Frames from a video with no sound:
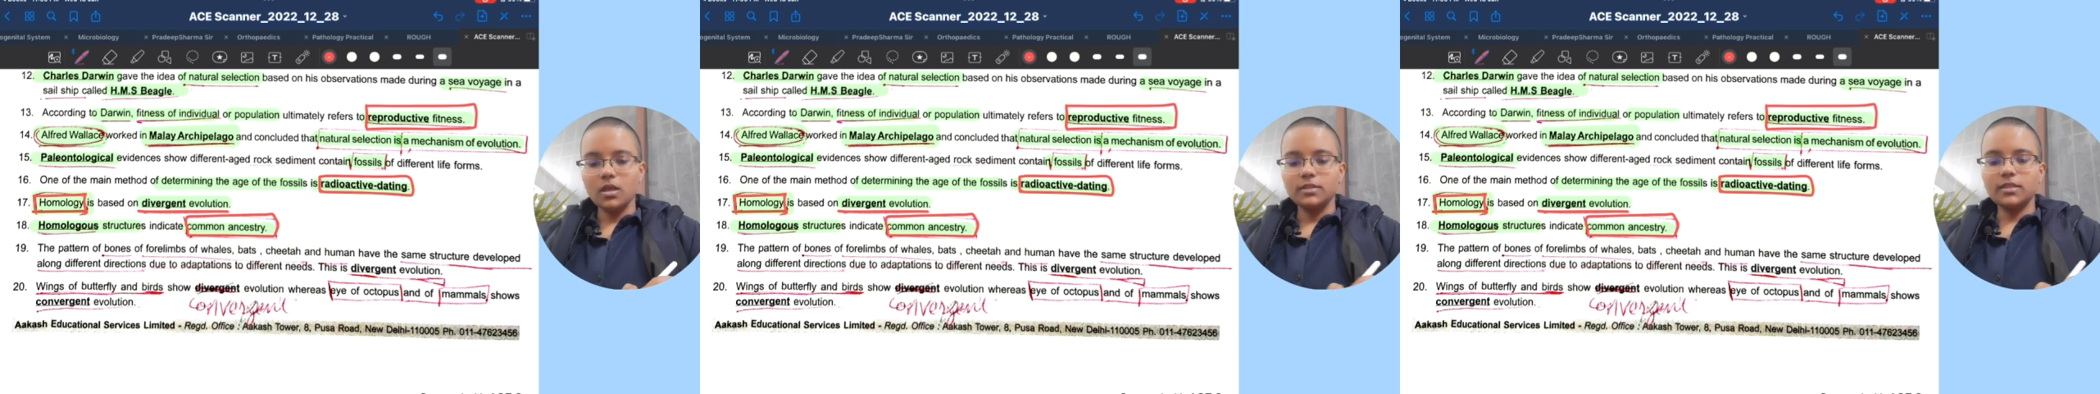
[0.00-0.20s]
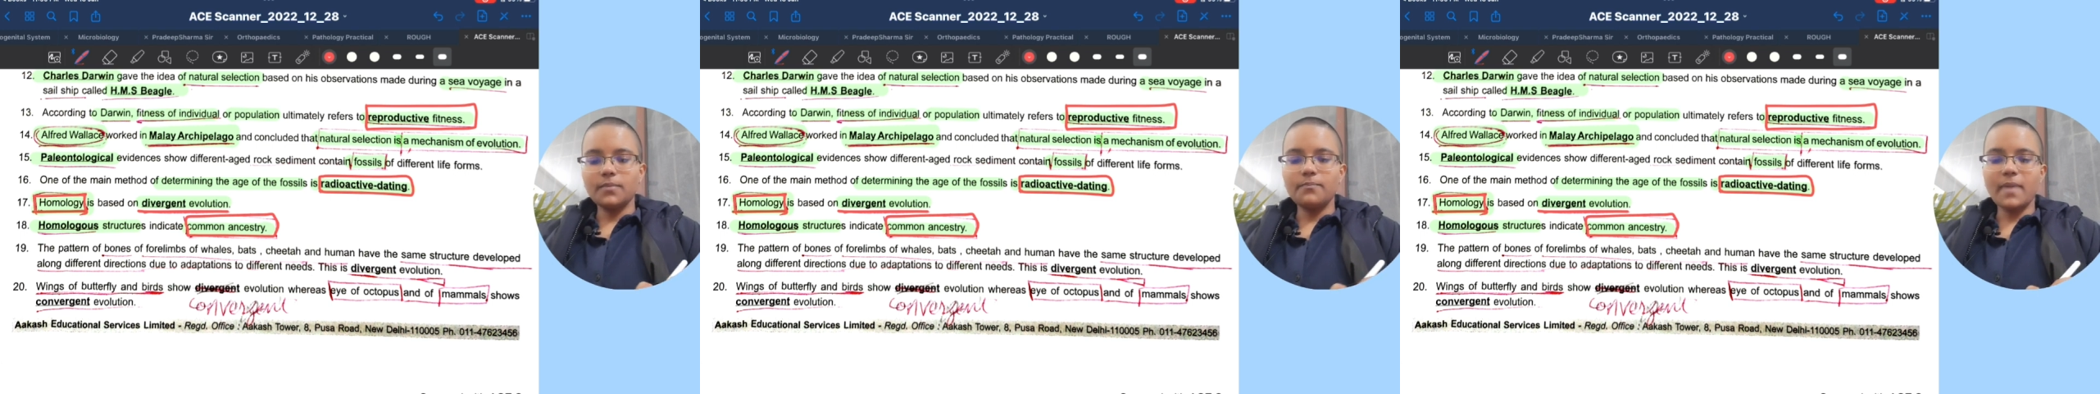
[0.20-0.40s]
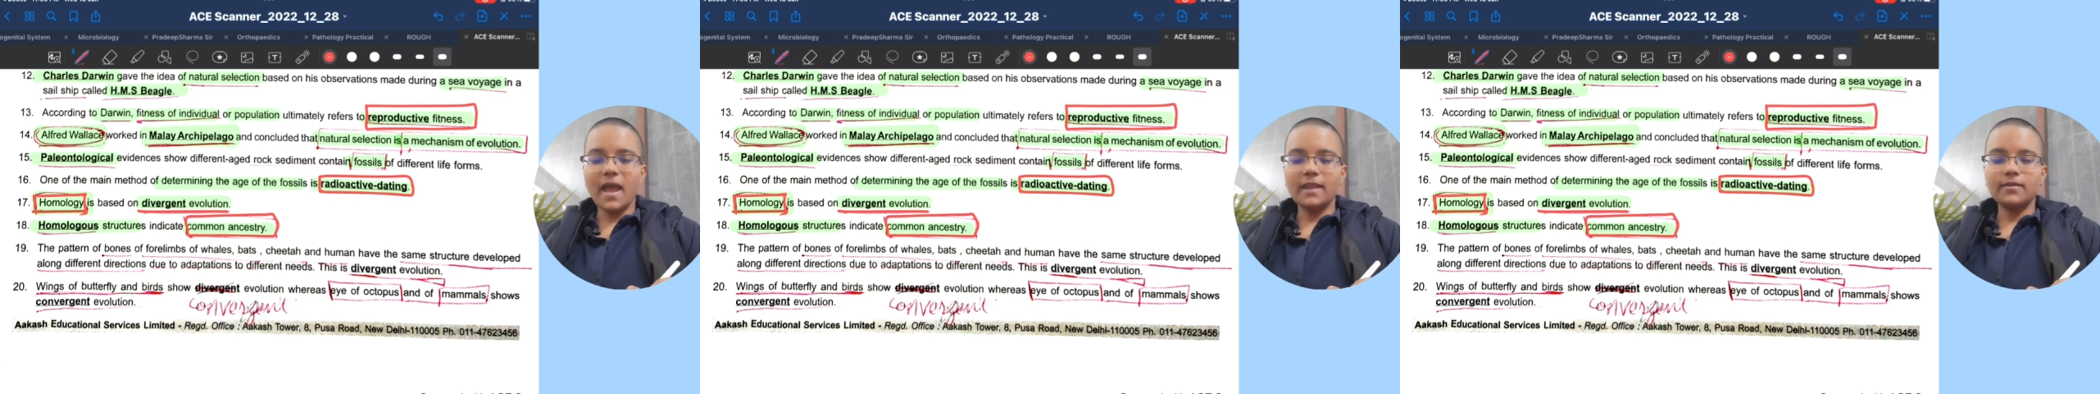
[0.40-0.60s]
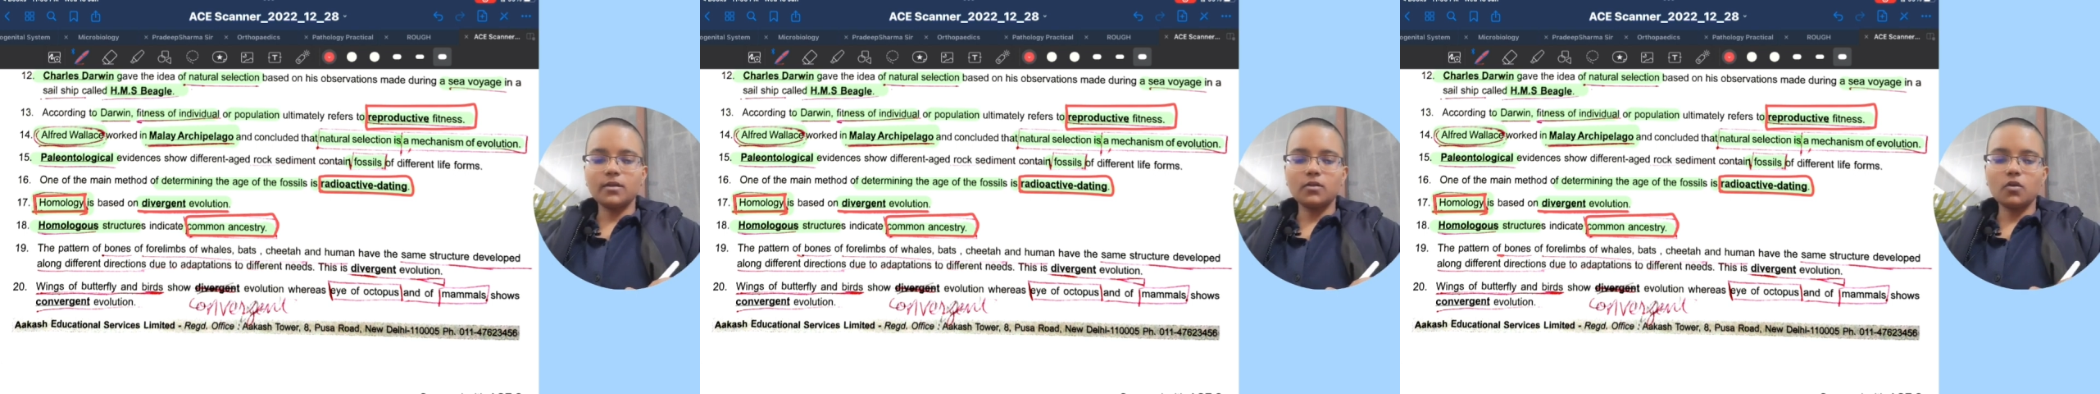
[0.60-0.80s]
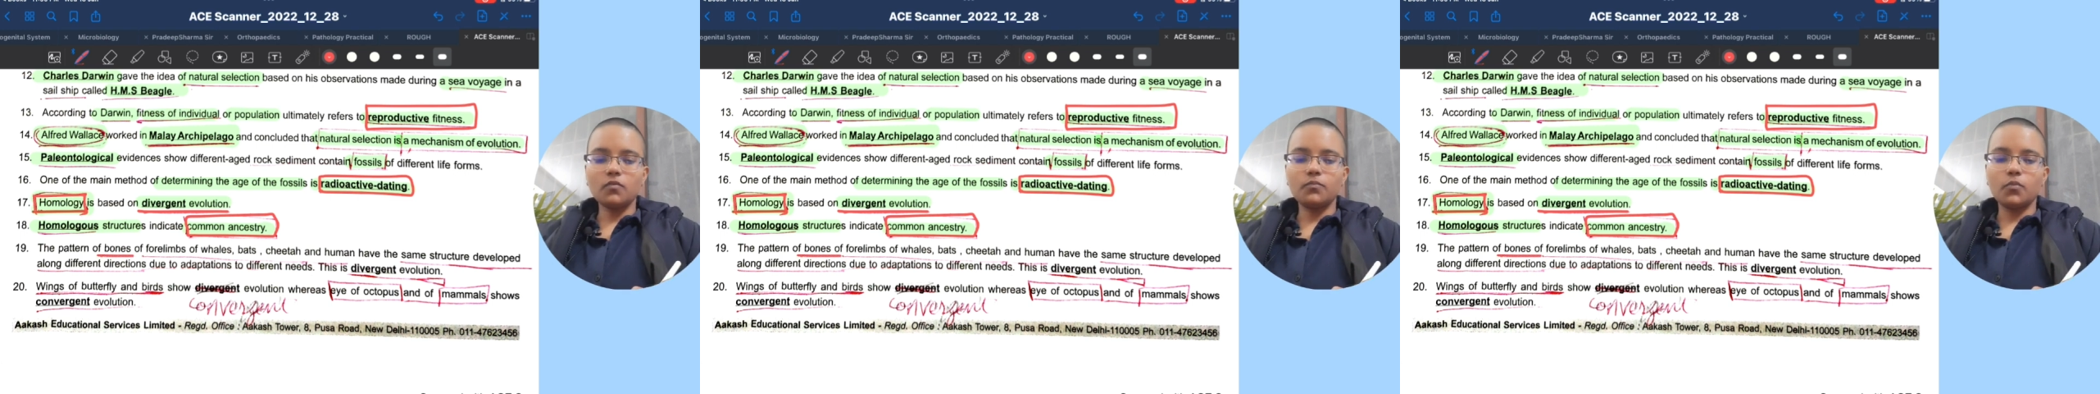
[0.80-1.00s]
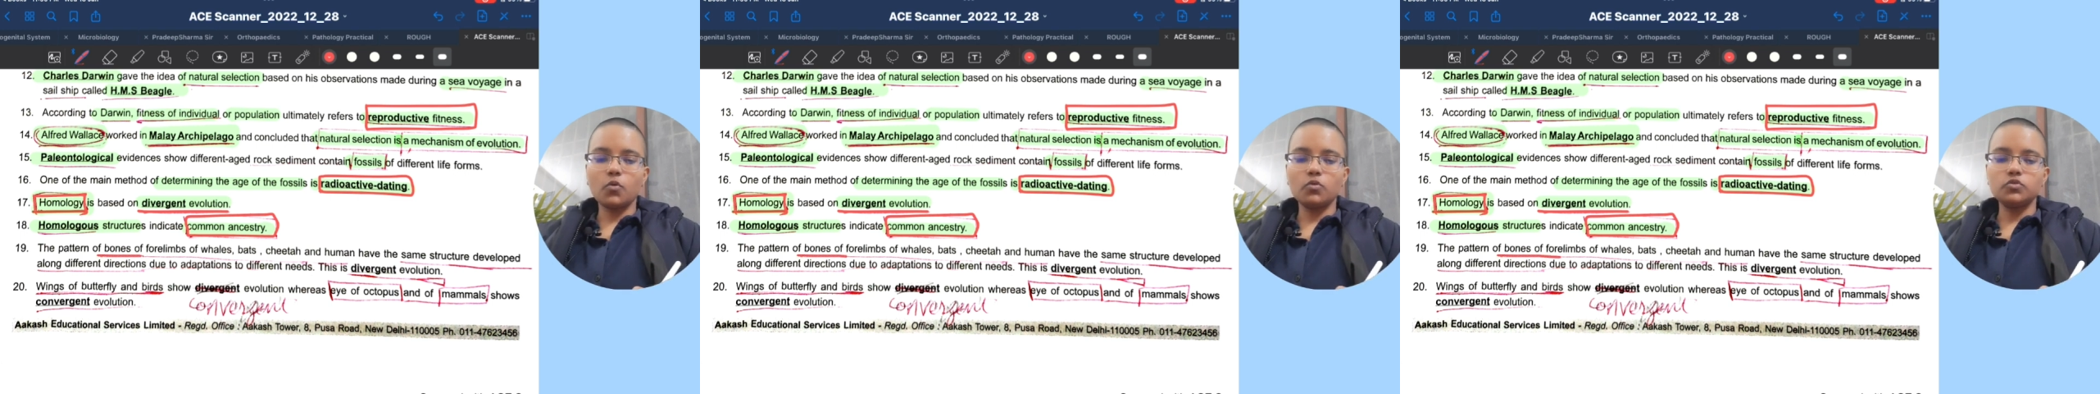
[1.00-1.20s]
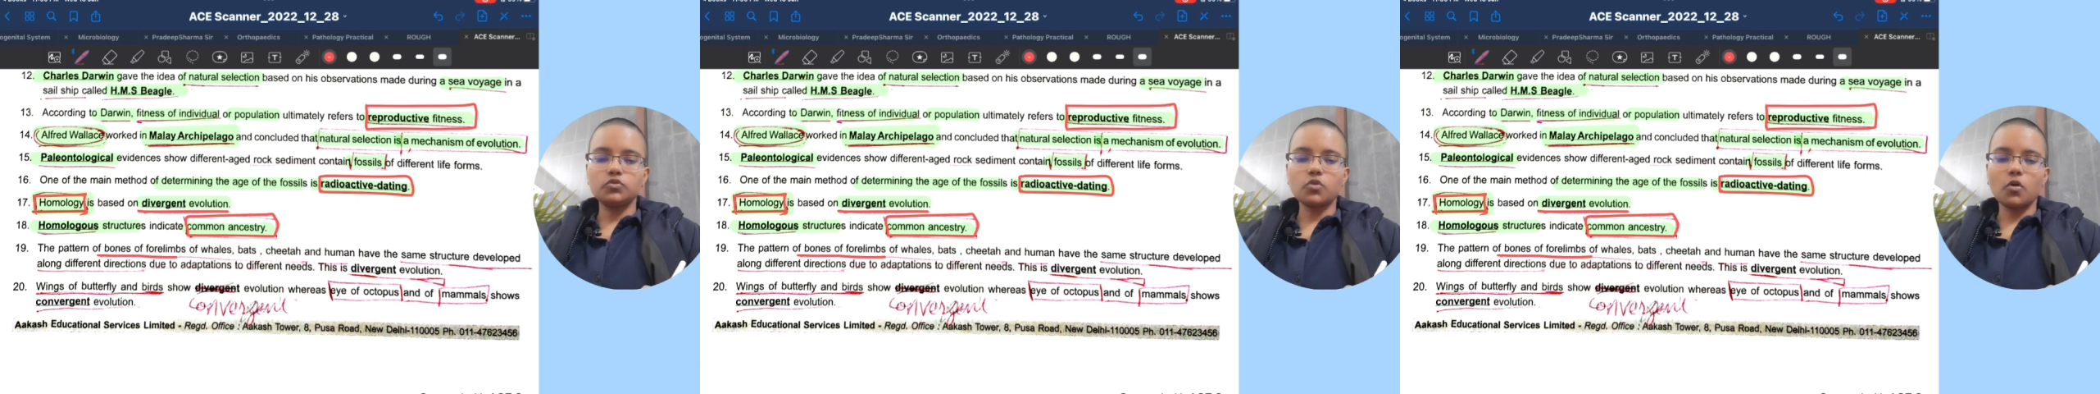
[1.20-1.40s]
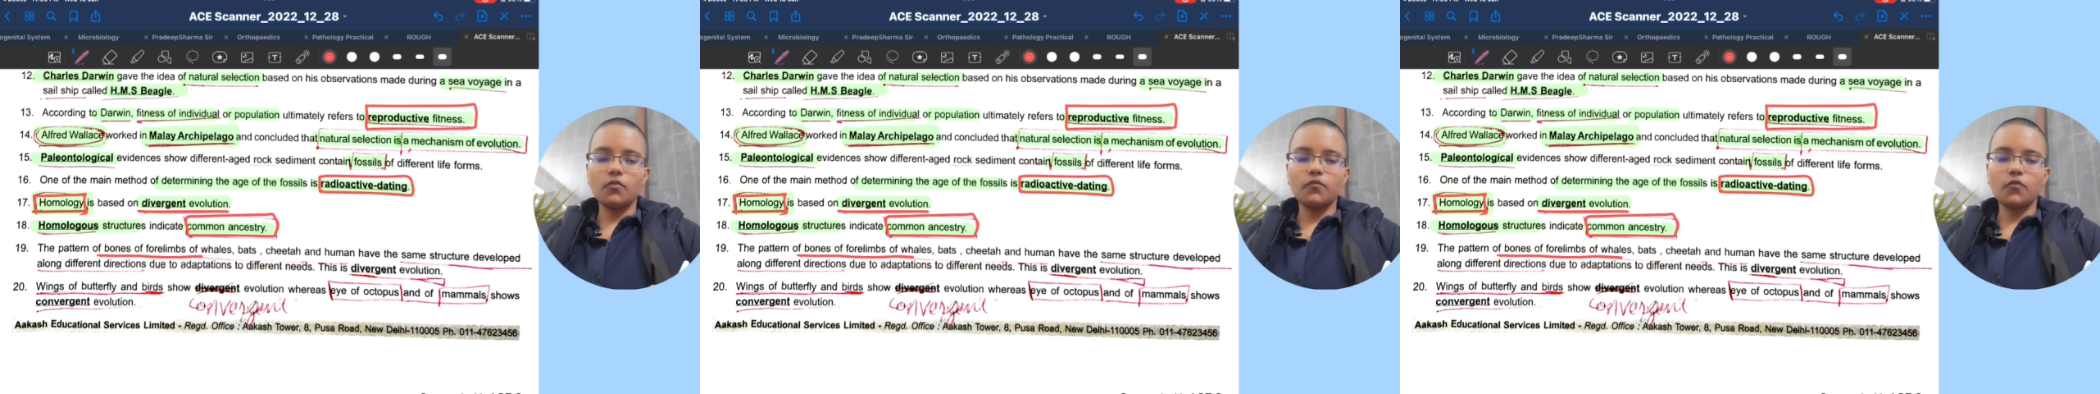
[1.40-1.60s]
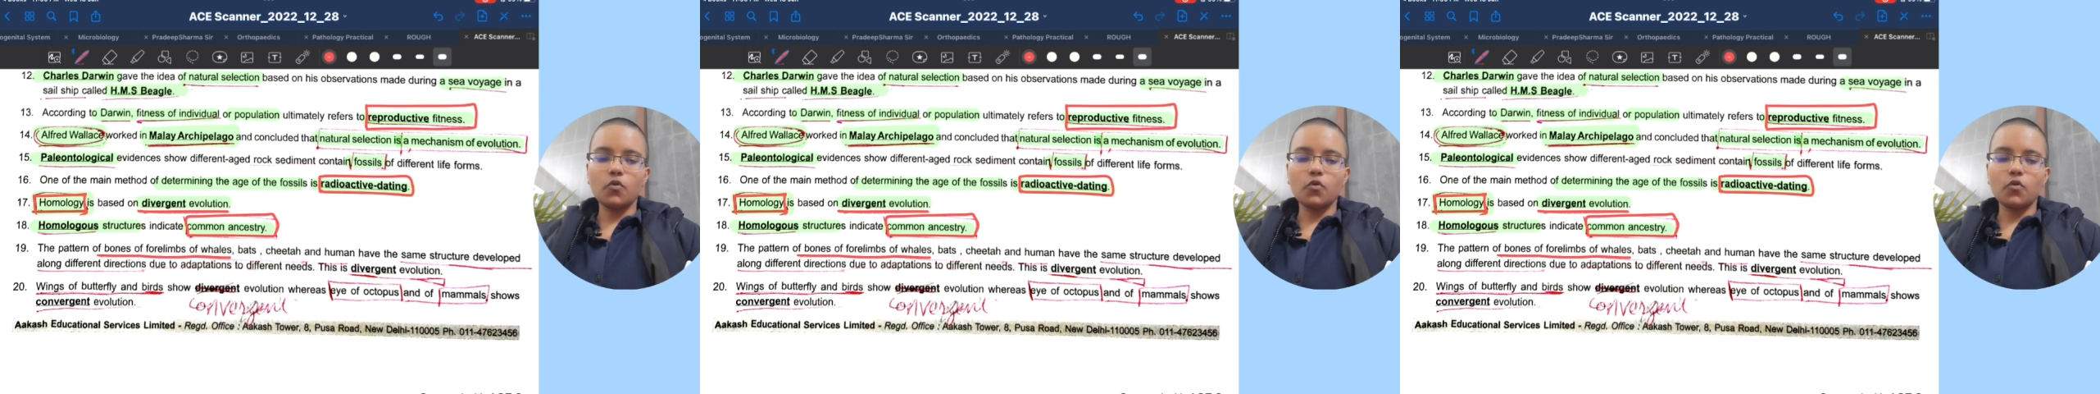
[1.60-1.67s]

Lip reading: The pattern of bones of